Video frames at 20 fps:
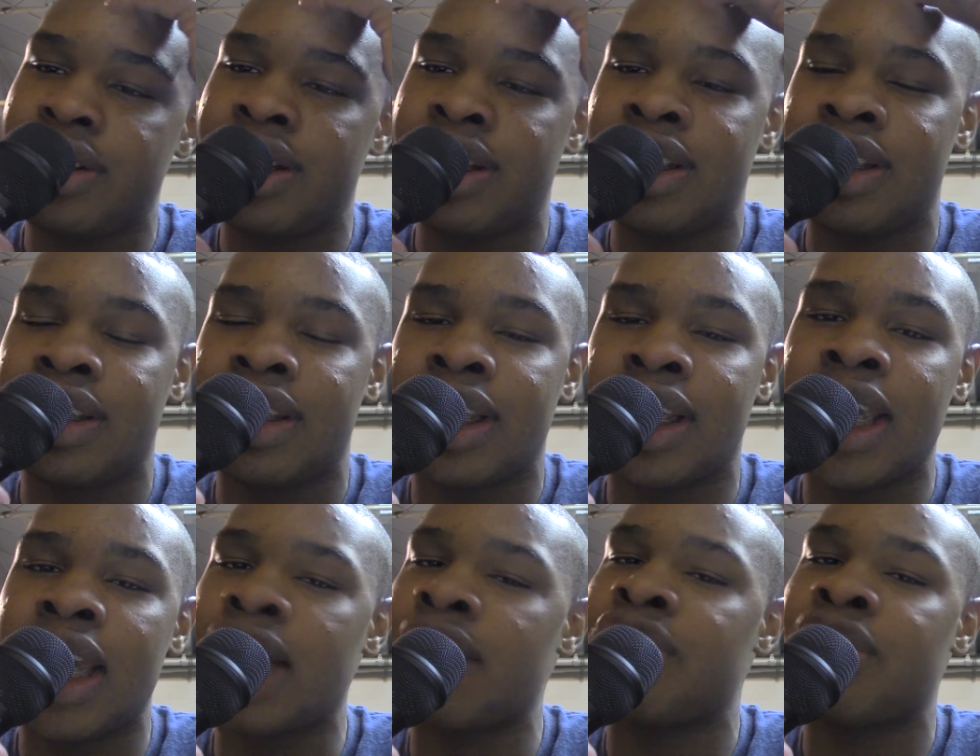the
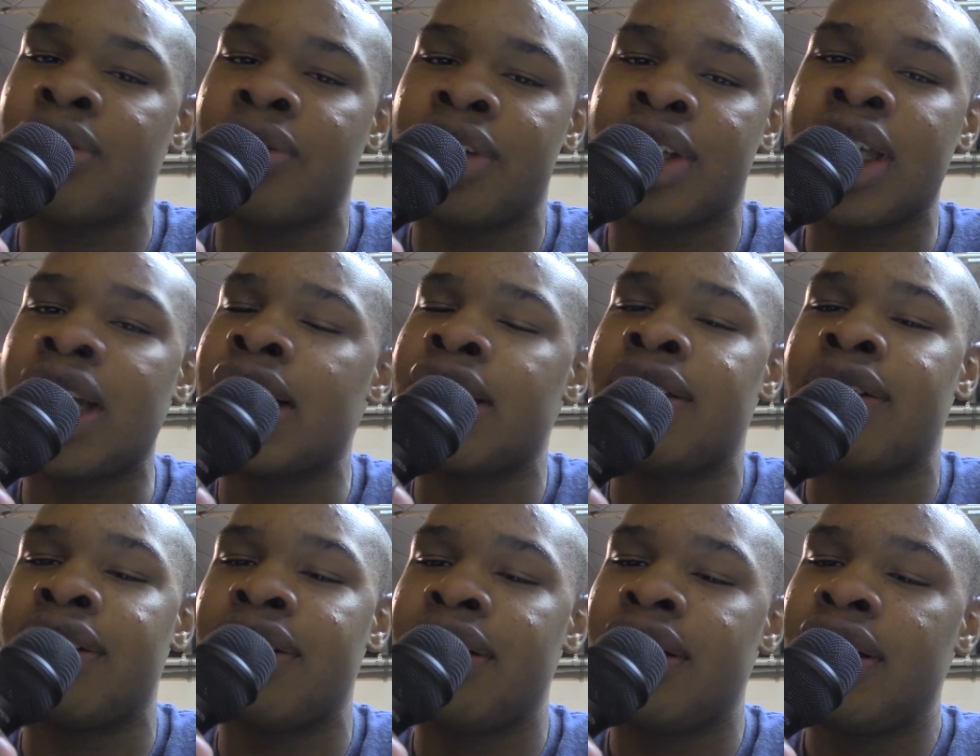capsule is kind of
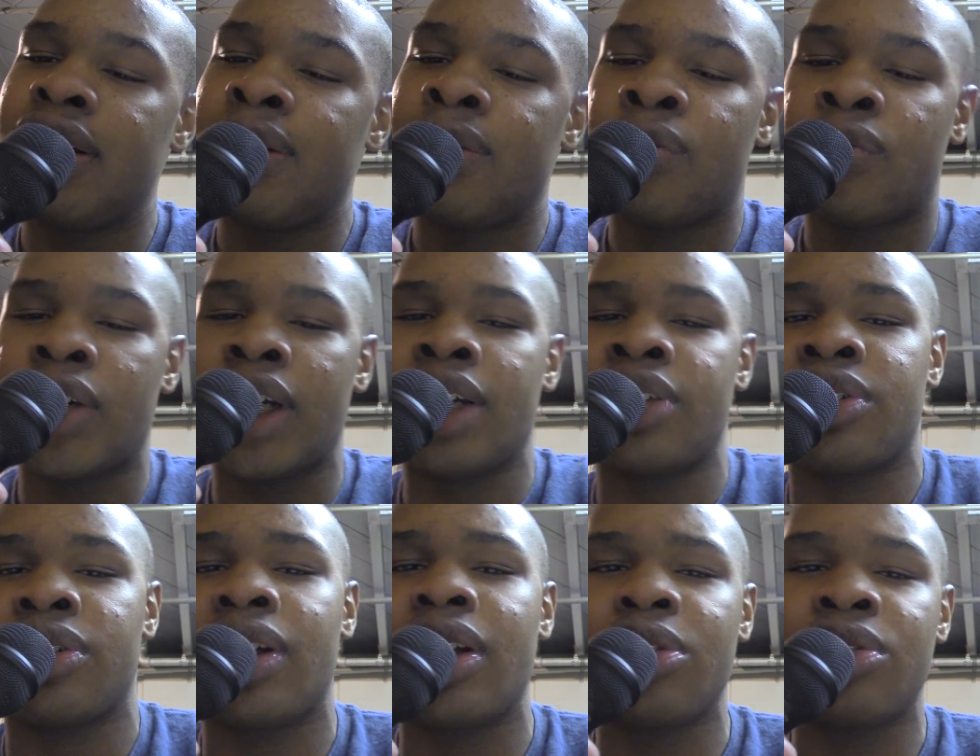
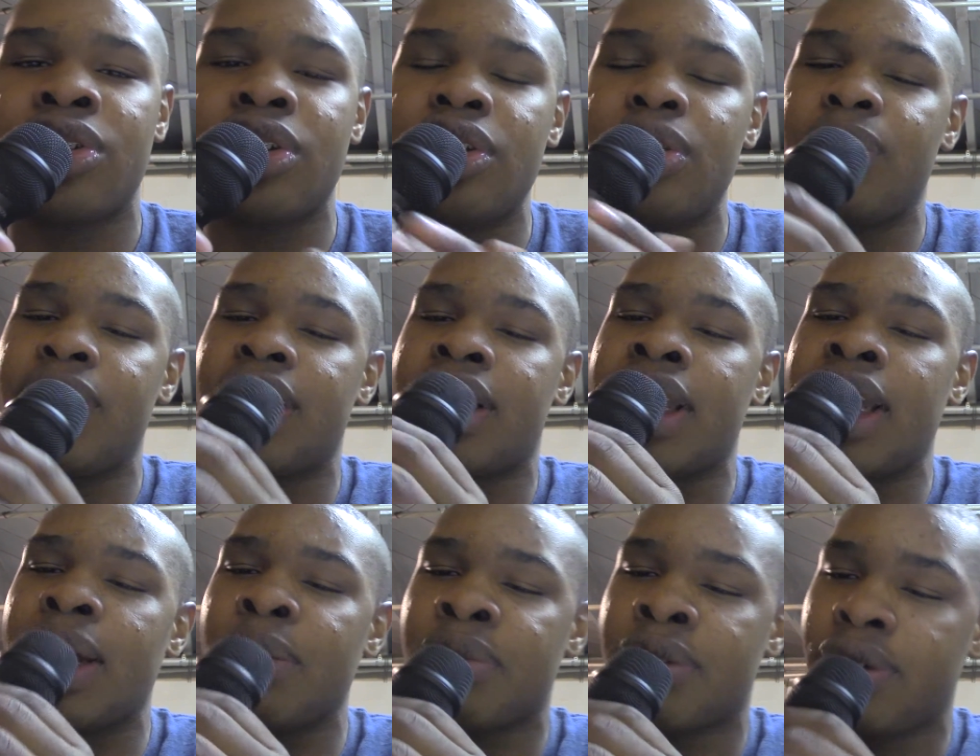fragile. I'll show you what the
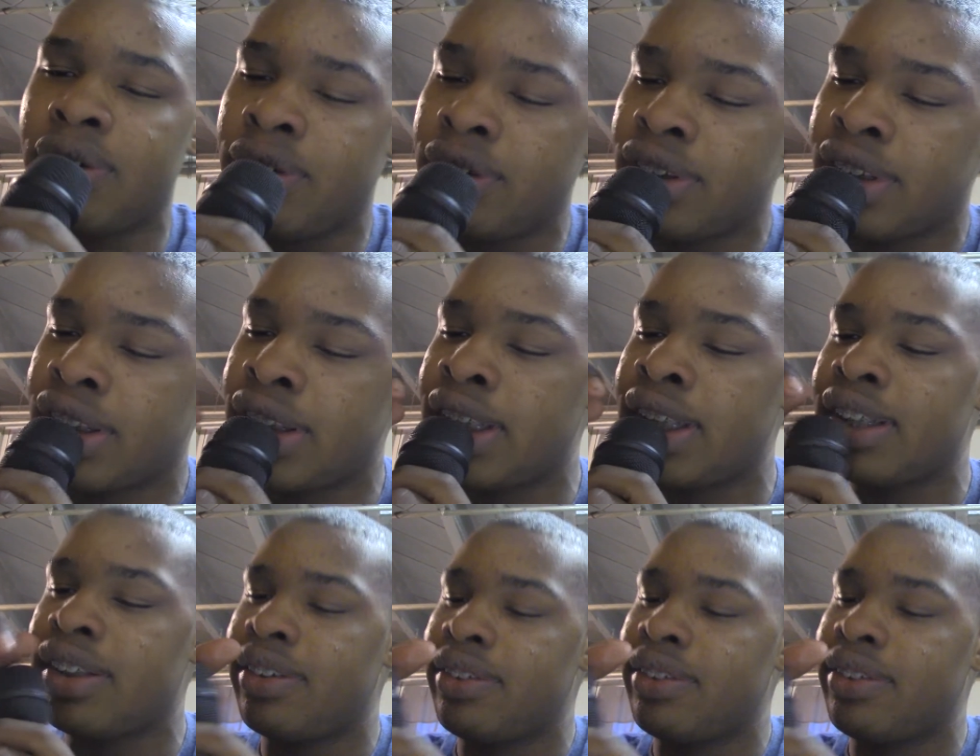capsule looks like.